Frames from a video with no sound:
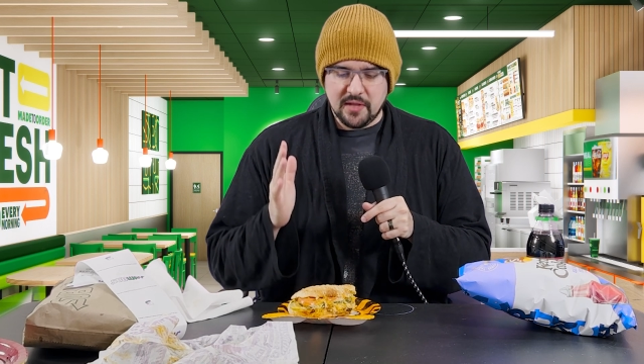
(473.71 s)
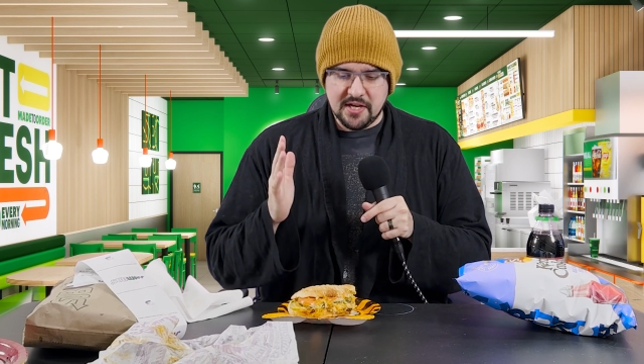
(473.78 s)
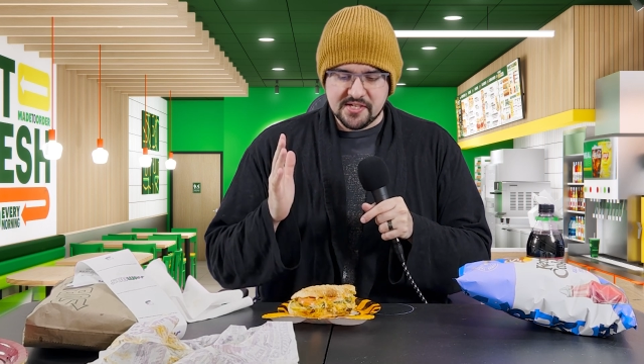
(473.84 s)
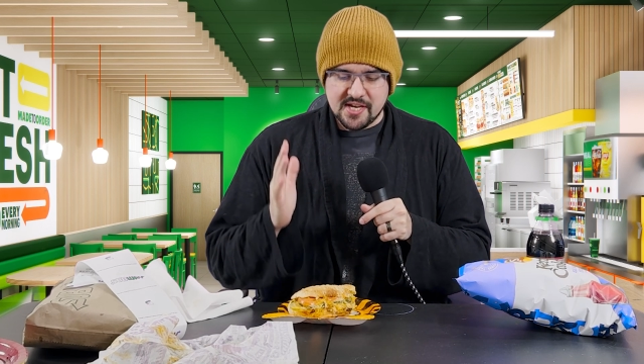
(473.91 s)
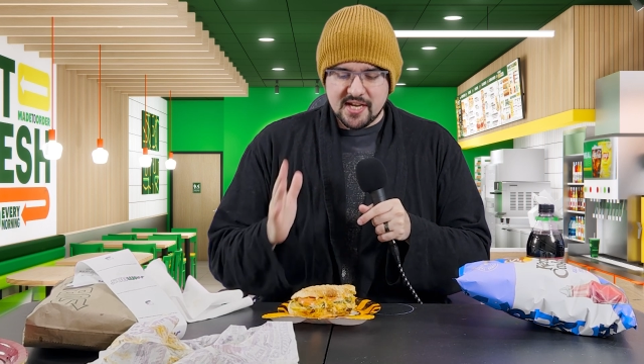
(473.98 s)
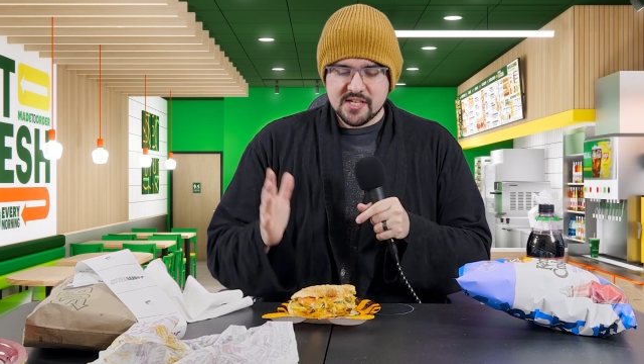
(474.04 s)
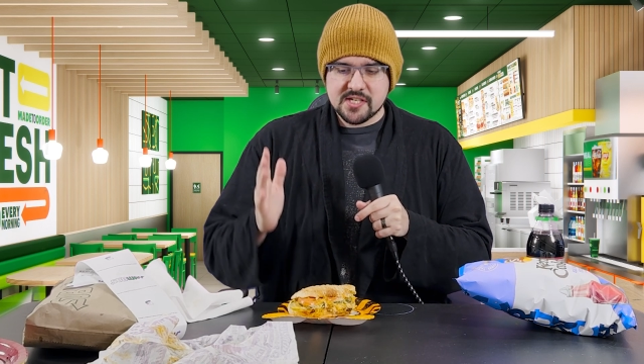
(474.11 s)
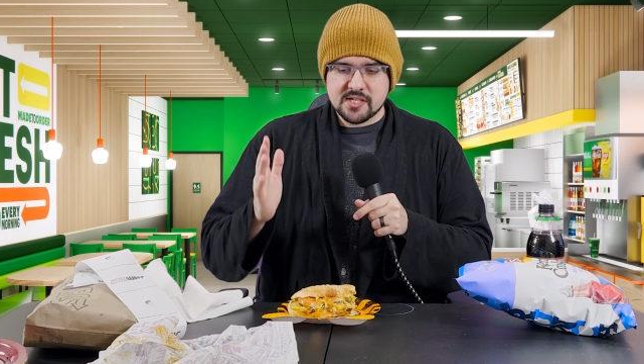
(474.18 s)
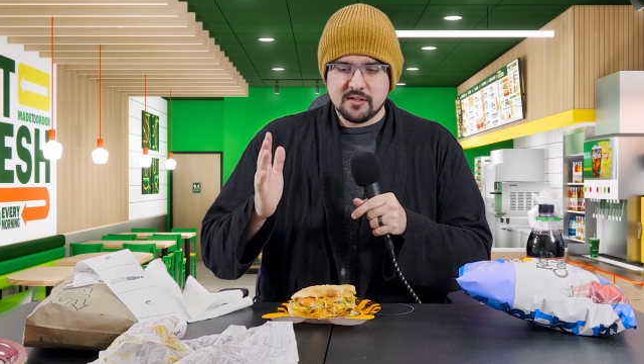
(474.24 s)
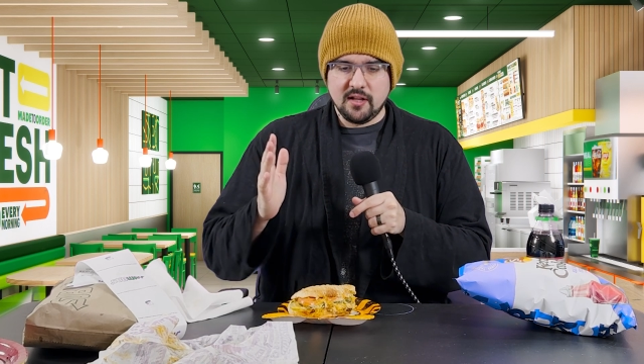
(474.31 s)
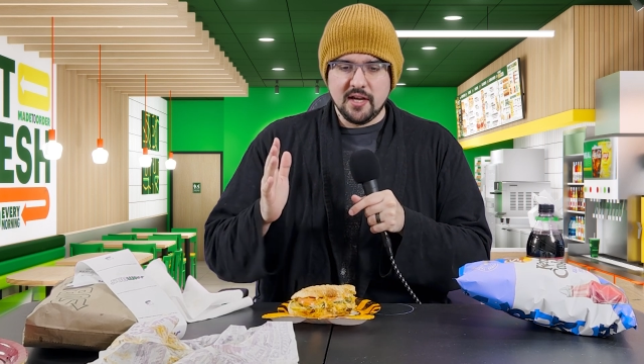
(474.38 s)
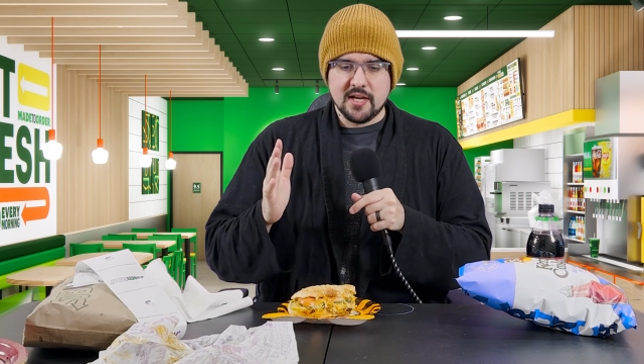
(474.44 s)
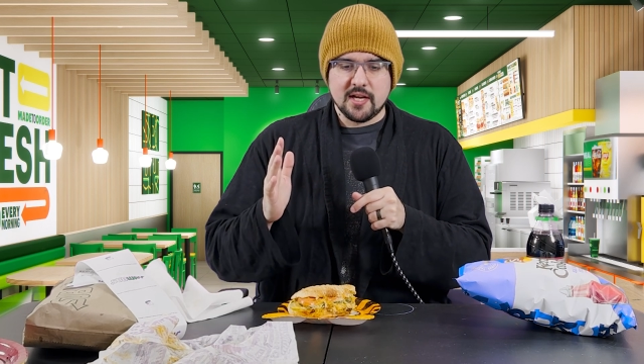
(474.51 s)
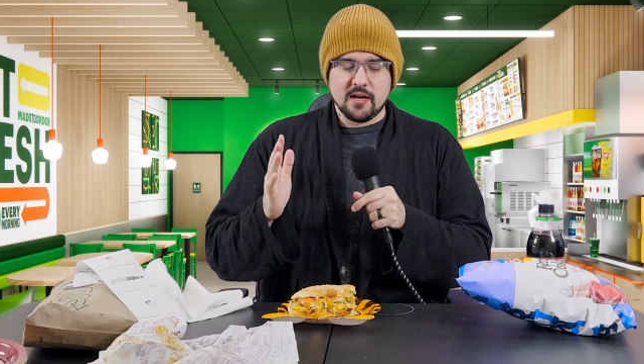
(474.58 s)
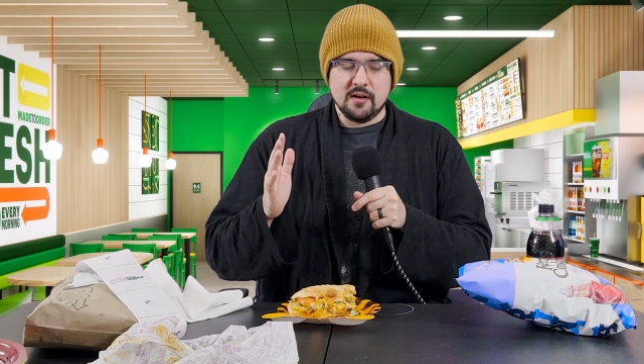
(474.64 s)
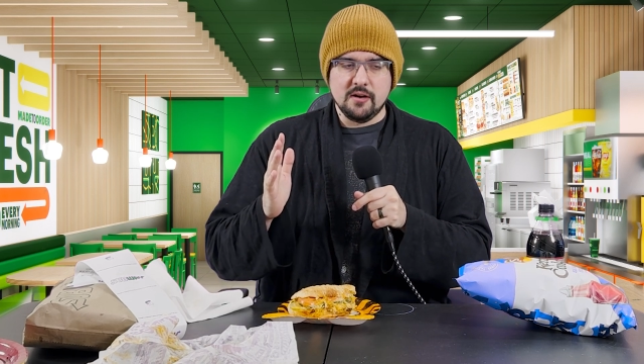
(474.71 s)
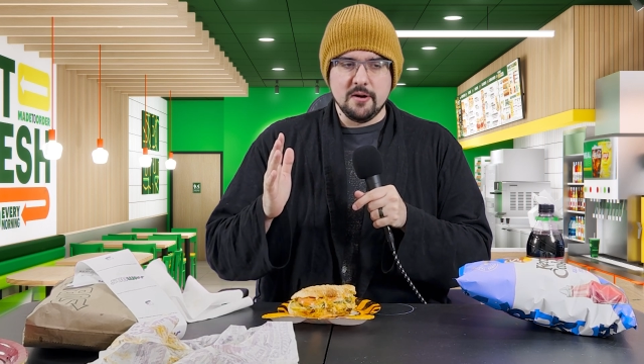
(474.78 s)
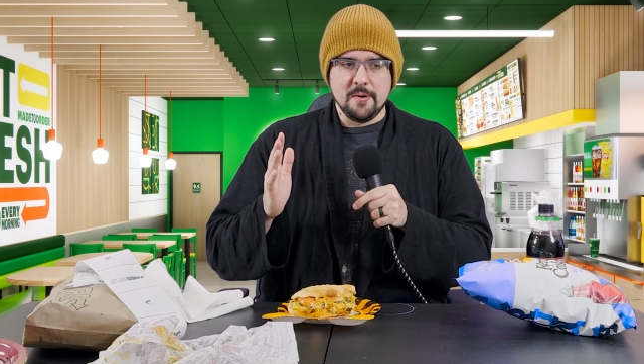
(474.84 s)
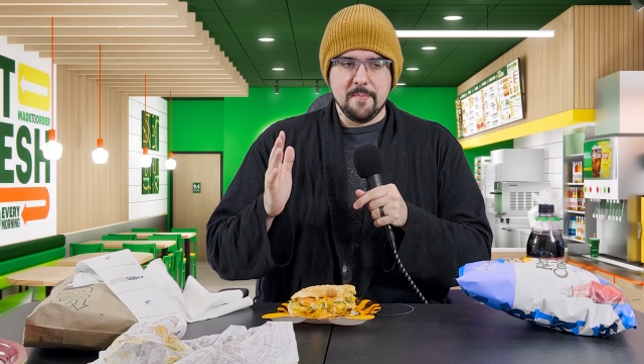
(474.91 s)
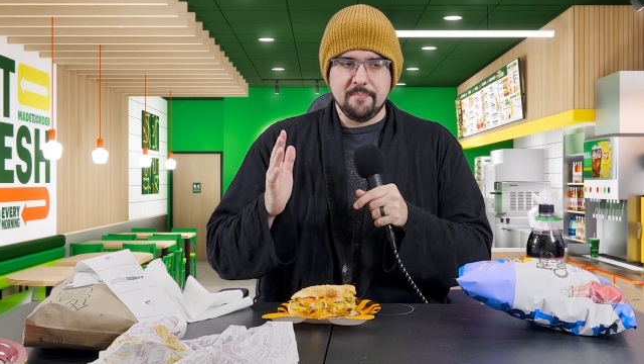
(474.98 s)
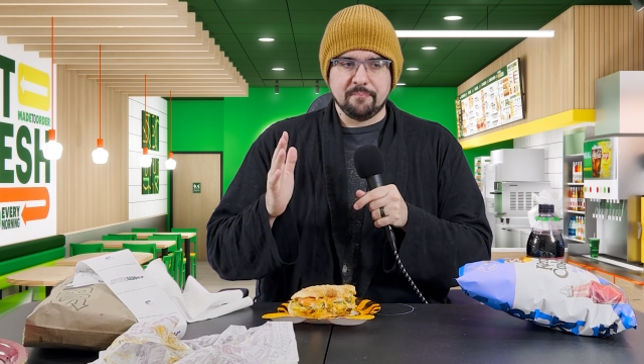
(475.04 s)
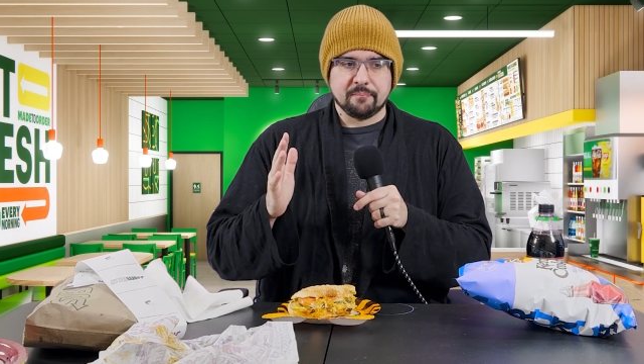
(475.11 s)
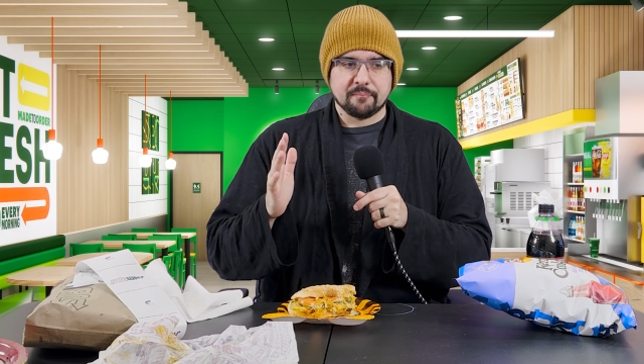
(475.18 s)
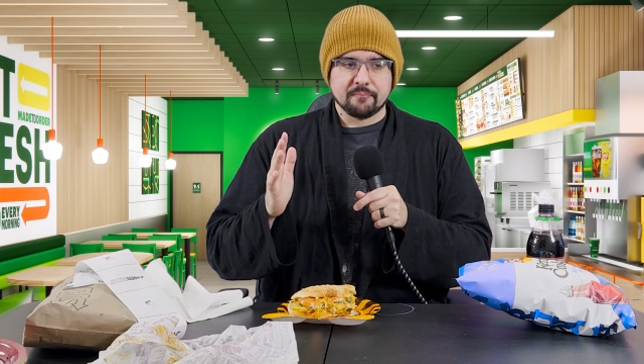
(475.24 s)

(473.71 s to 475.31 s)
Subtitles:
It tastes like a